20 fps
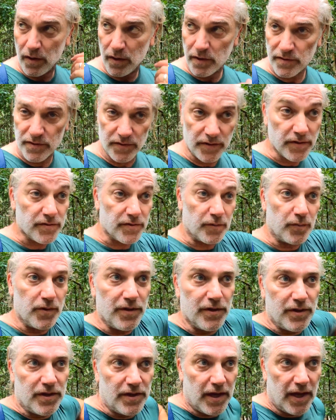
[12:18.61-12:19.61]
So this is a
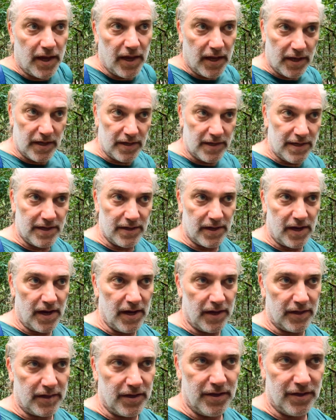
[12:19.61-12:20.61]
really neat
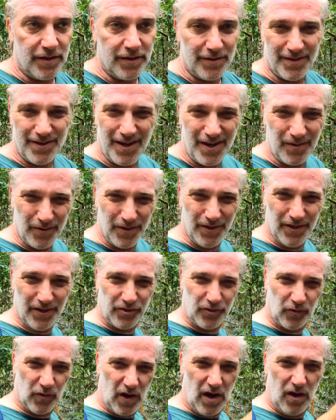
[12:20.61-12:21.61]
hike. It's not really a
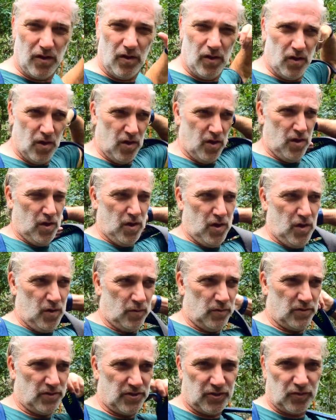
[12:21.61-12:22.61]
trail.
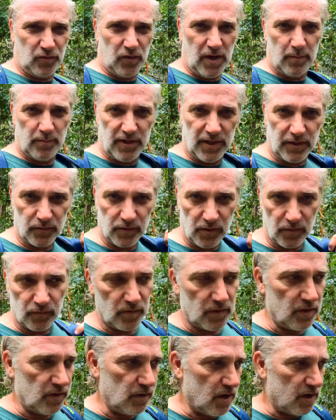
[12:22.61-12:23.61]
We're just scrambling
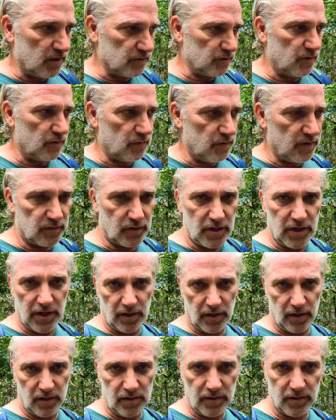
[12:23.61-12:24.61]
along the river
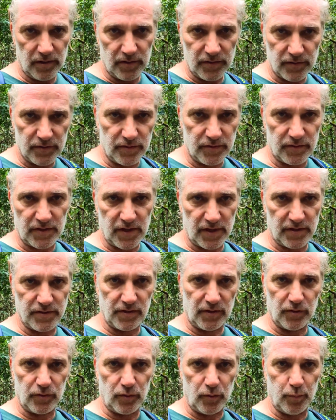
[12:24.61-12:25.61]
here. There's tons of
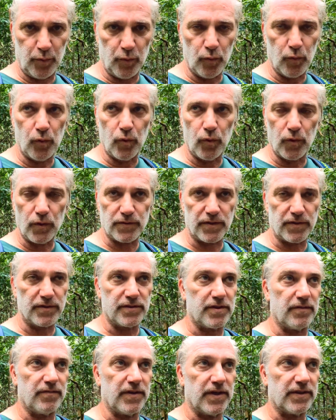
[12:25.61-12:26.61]
little pools and
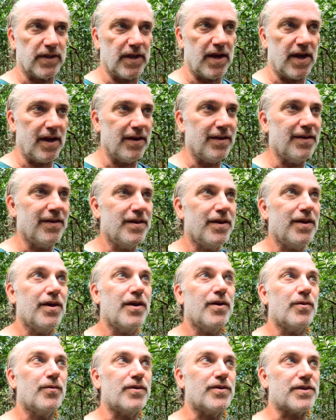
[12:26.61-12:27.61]
stuff like that.
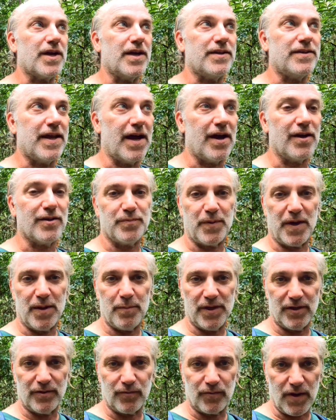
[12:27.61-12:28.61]
We just got doused by a
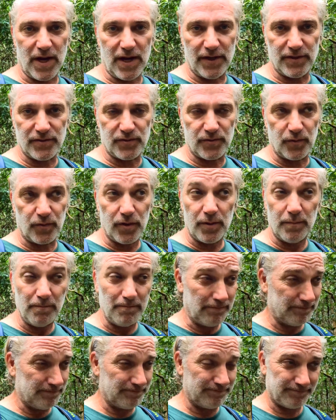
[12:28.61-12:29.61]
big rainstorm.
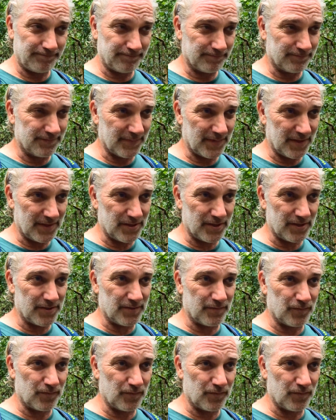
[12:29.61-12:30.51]
It's just